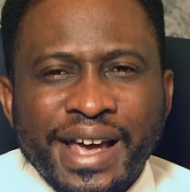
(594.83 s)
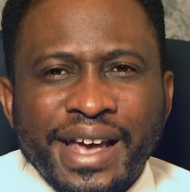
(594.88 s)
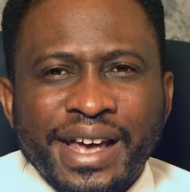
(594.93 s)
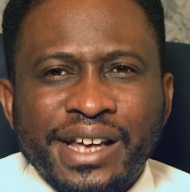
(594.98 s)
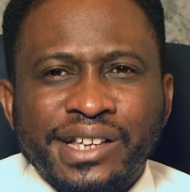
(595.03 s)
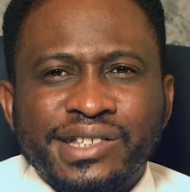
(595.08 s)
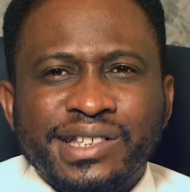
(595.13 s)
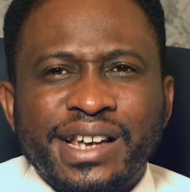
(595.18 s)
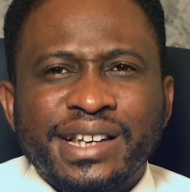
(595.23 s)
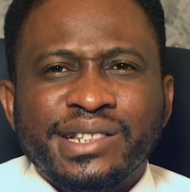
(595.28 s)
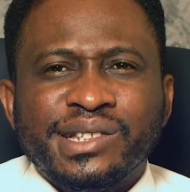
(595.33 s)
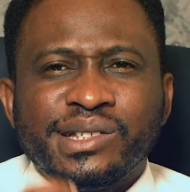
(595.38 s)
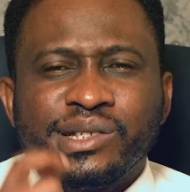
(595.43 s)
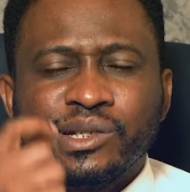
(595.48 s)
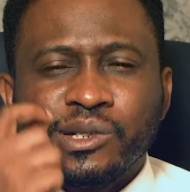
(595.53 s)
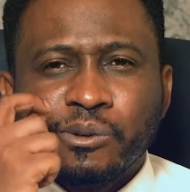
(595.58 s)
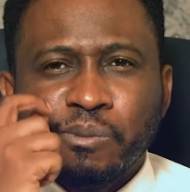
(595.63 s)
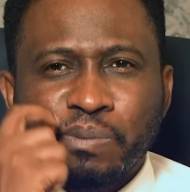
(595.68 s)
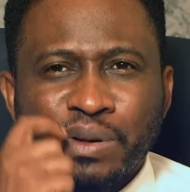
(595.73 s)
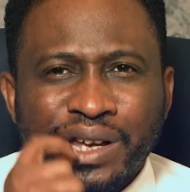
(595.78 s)
He said,
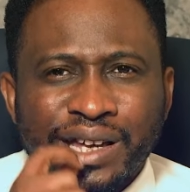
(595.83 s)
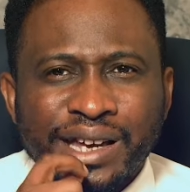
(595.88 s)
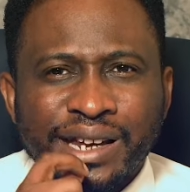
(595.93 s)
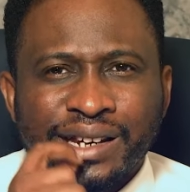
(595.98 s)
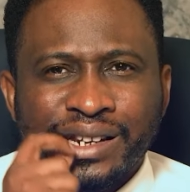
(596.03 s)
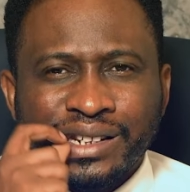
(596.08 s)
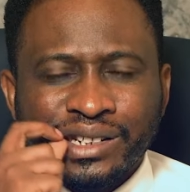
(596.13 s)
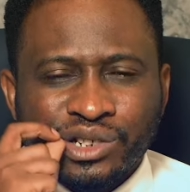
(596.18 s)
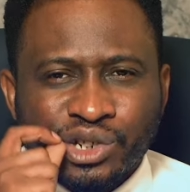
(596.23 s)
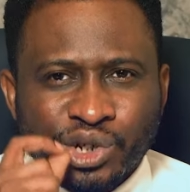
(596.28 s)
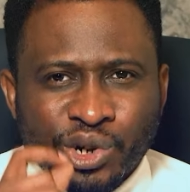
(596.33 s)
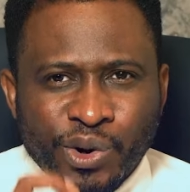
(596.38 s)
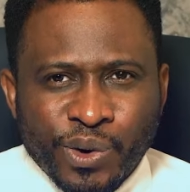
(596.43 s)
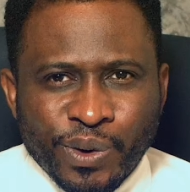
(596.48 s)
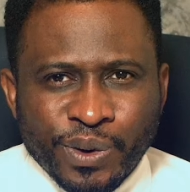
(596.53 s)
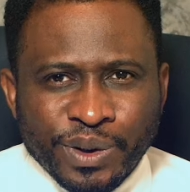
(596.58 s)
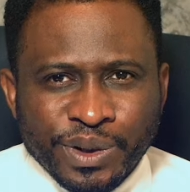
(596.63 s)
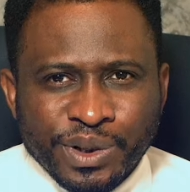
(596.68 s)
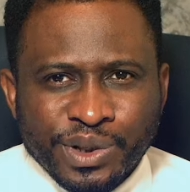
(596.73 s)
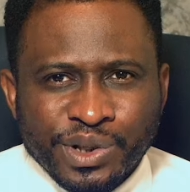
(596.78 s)
speaking in
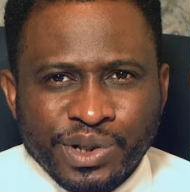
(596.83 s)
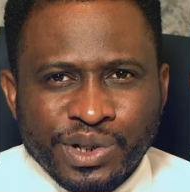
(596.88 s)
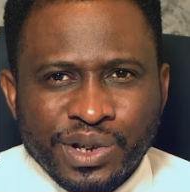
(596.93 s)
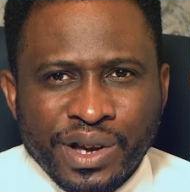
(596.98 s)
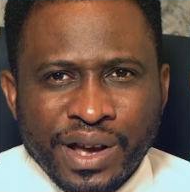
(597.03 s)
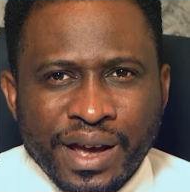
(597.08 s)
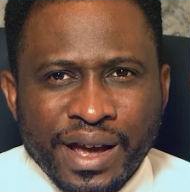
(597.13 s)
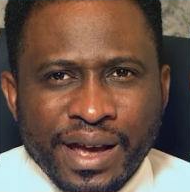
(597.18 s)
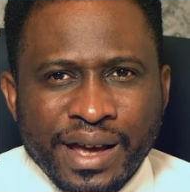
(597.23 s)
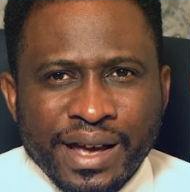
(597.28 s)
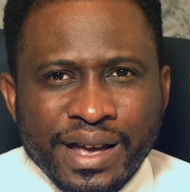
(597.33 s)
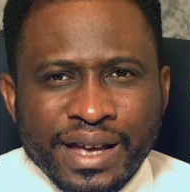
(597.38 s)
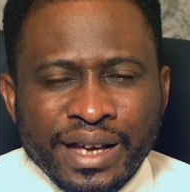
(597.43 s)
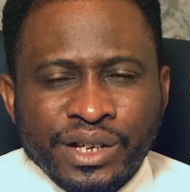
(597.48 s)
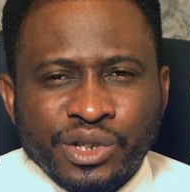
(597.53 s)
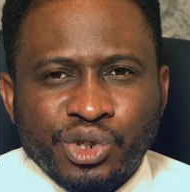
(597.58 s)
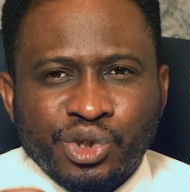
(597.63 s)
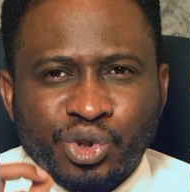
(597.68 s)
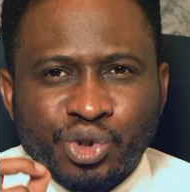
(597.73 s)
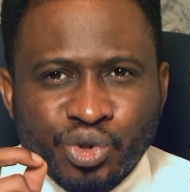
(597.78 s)
tongues
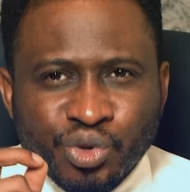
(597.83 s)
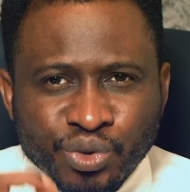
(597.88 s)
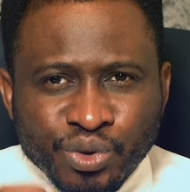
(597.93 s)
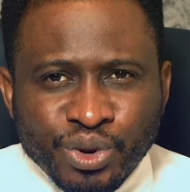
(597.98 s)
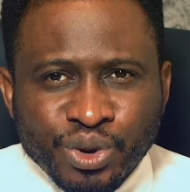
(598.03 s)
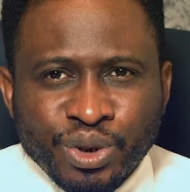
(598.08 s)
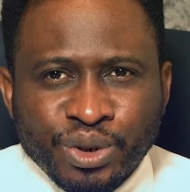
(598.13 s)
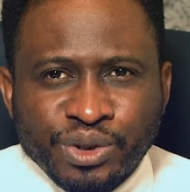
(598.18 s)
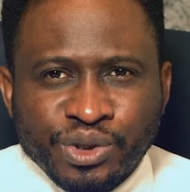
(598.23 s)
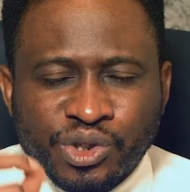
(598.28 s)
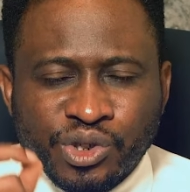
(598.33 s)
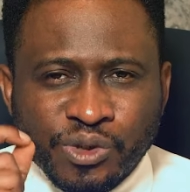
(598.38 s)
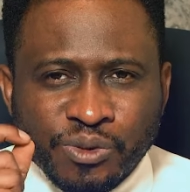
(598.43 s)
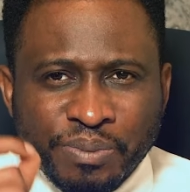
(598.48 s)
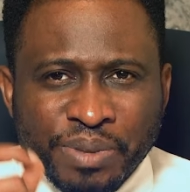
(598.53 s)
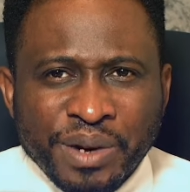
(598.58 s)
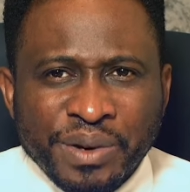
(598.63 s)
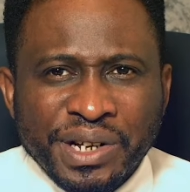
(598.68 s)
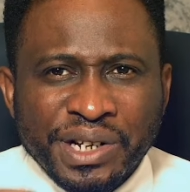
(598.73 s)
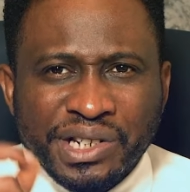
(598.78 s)
is to your
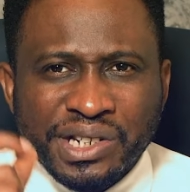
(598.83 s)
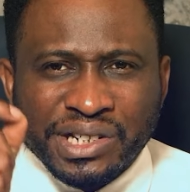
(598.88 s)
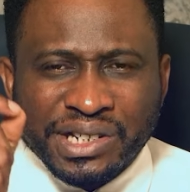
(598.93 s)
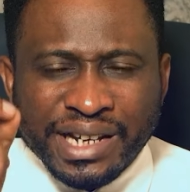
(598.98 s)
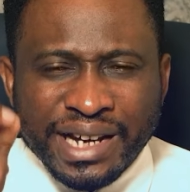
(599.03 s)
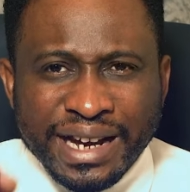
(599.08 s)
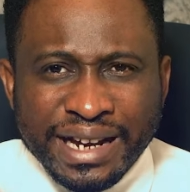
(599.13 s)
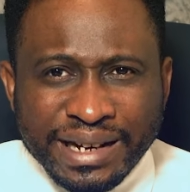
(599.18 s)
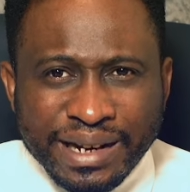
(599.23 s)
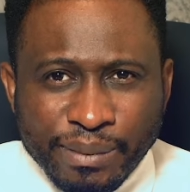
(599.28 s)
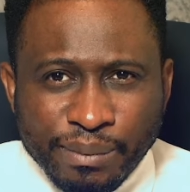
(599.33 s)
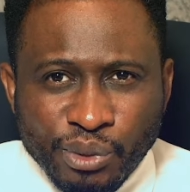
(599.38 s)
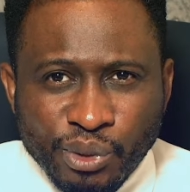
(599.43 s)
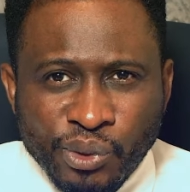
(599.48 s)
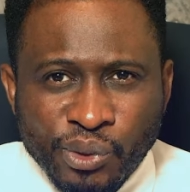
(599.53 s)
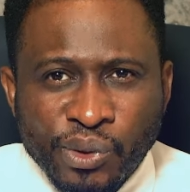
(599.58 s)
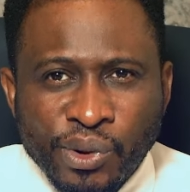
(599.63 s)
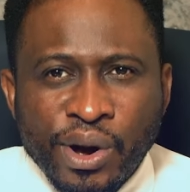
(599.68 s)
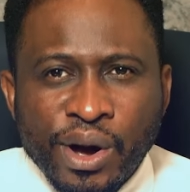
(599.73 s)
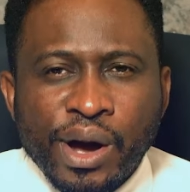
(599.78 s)
spirit
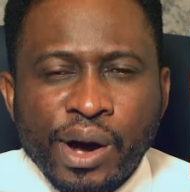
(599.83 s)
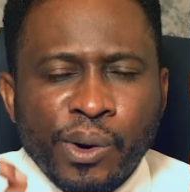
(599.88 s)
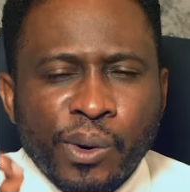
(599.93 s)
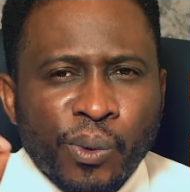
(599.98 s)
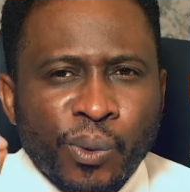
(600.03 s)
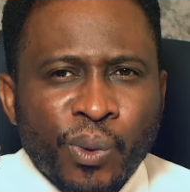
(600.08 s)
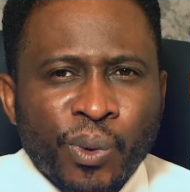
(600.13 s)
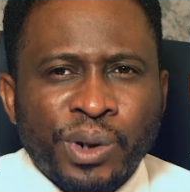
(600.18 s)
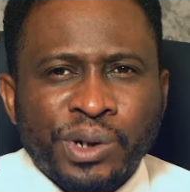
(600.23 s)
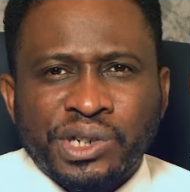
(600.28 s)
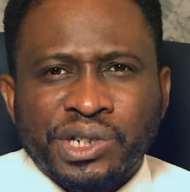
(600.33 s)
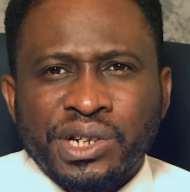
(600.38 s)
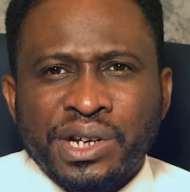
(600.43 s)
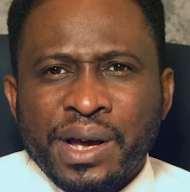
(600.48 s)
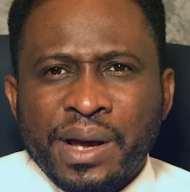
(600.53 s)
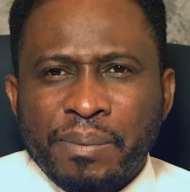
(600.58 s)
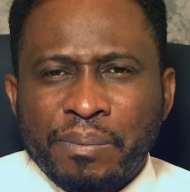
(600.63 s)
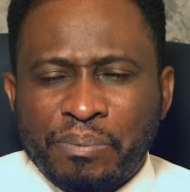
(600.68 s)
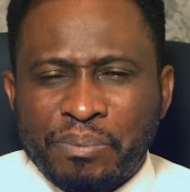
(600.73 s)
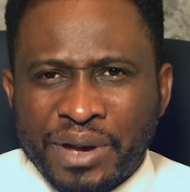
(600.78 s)
dynamo what
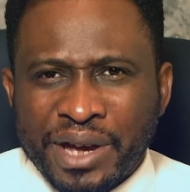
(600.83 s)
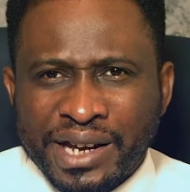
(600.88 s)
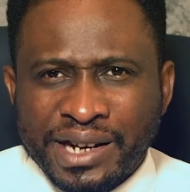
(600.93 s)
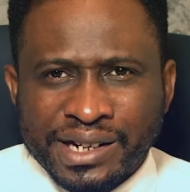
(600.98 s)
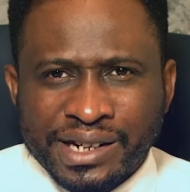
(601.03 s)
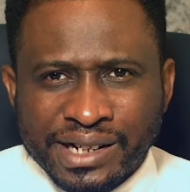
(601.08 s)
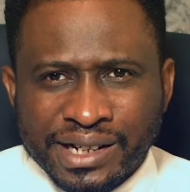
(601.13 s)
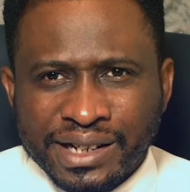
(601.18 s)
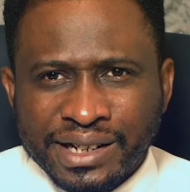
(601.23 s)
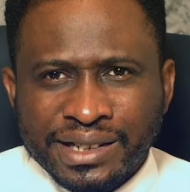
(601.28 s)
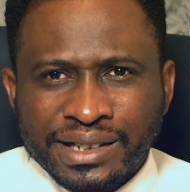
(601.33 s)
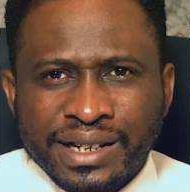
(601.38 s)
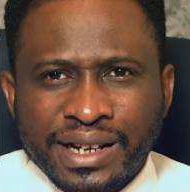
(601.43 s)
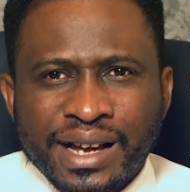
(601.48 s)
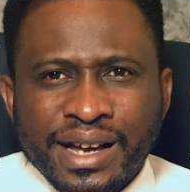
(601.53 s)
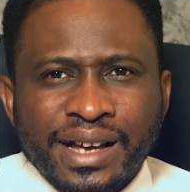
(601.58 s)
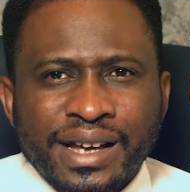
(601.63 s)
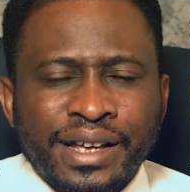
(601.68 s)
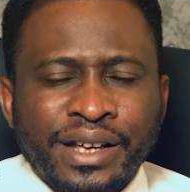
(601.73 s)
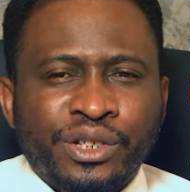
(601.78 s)
pedaling
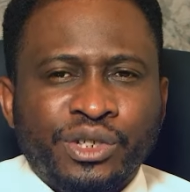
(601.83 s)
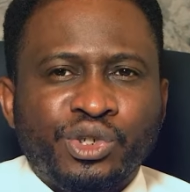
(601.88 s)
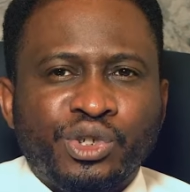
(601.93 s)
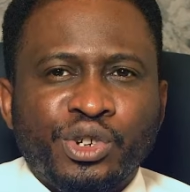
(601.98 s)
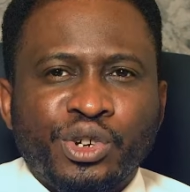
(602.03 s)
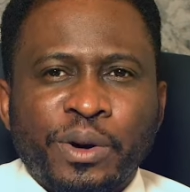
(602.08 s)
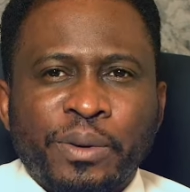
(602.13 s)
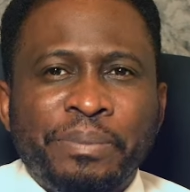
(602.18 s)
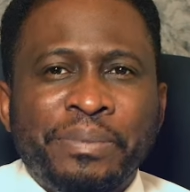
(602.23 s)
is to your